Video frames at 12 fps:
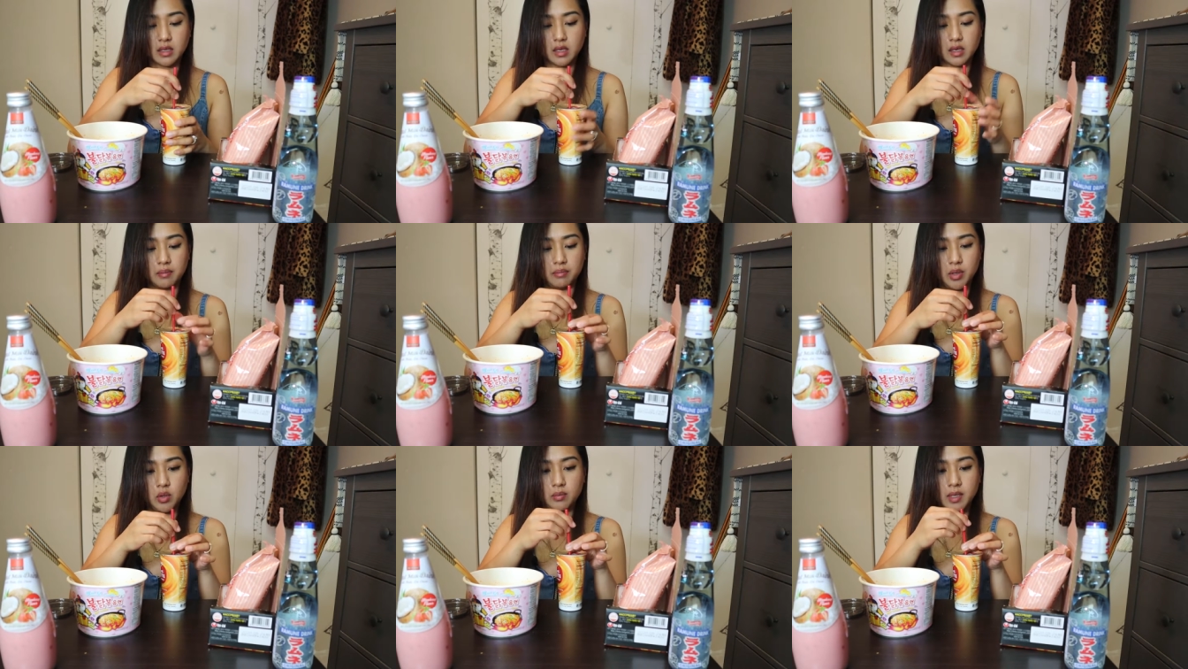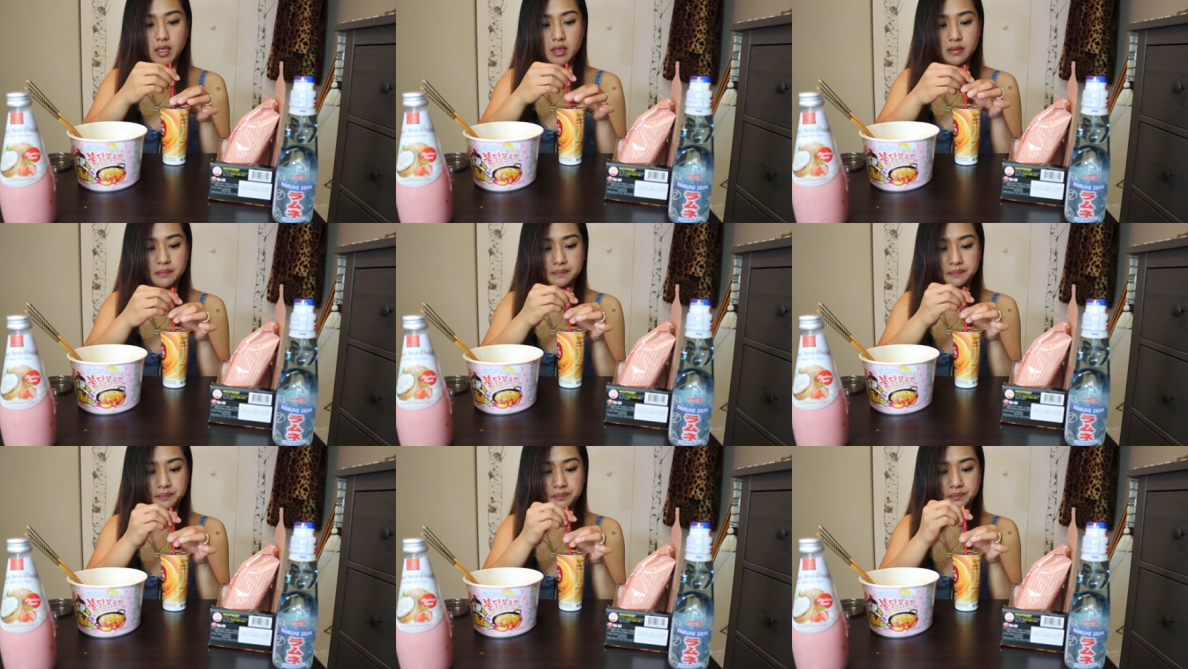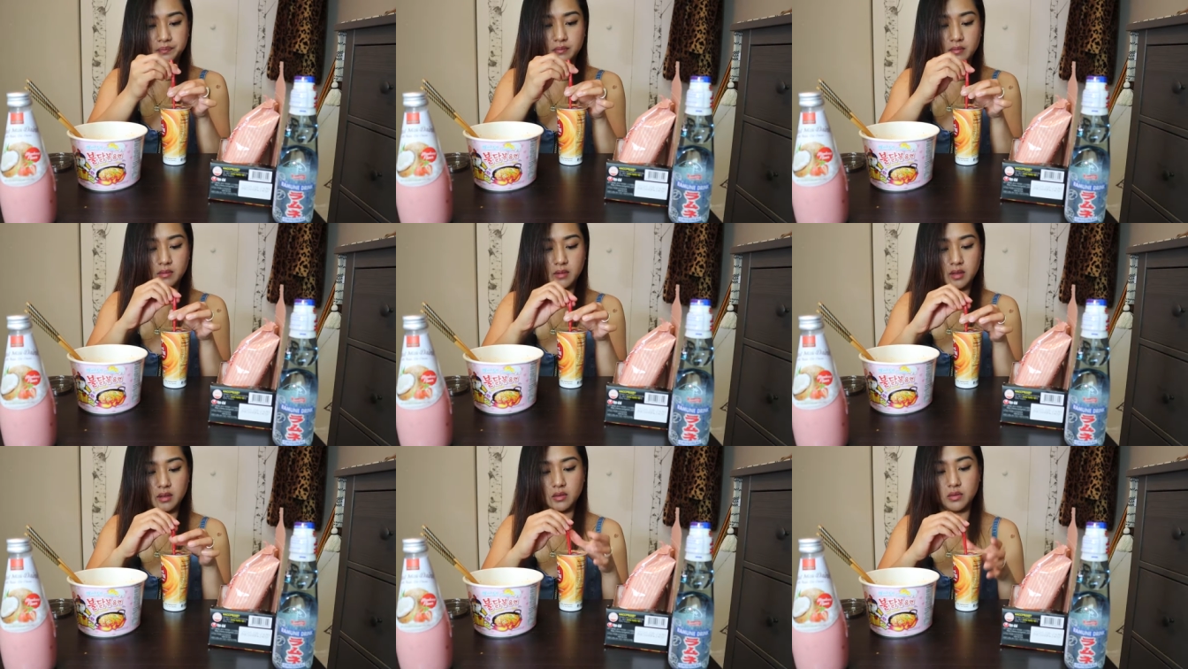Like a boba.
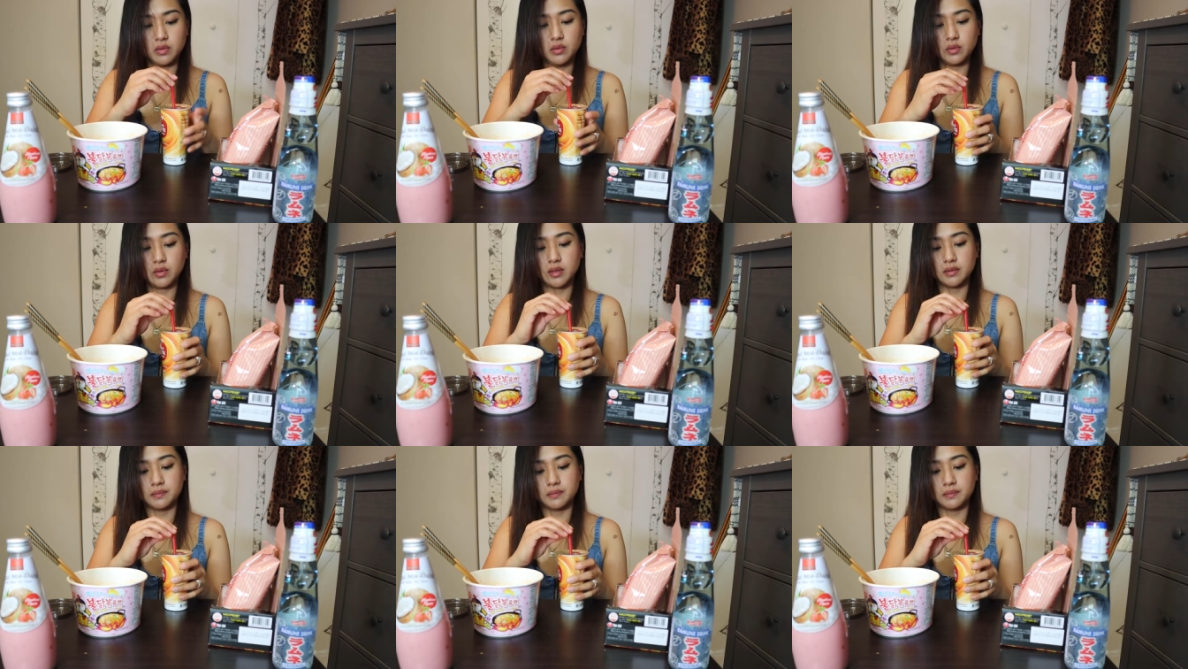Ooh.